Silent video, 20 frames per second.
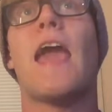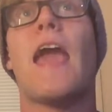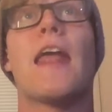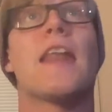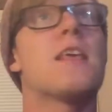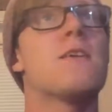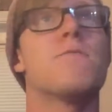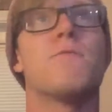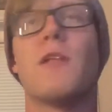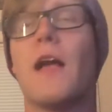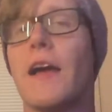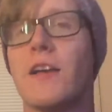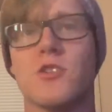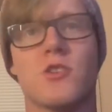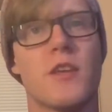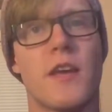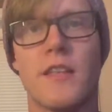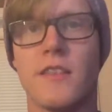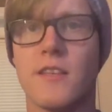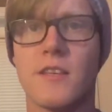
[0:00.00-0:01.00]
any
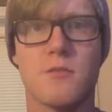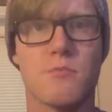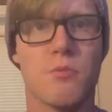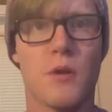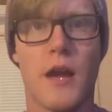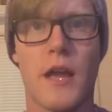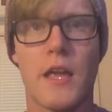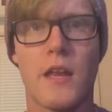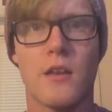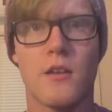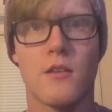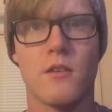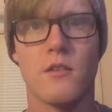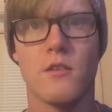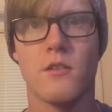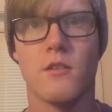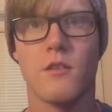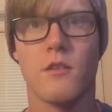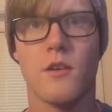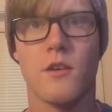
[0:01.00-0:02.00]
flashlight this bright.
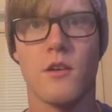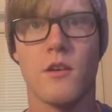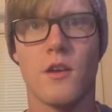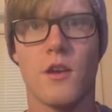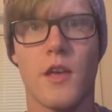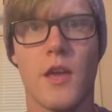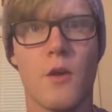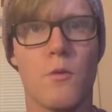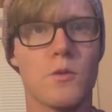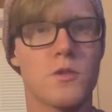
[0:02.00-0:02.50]
It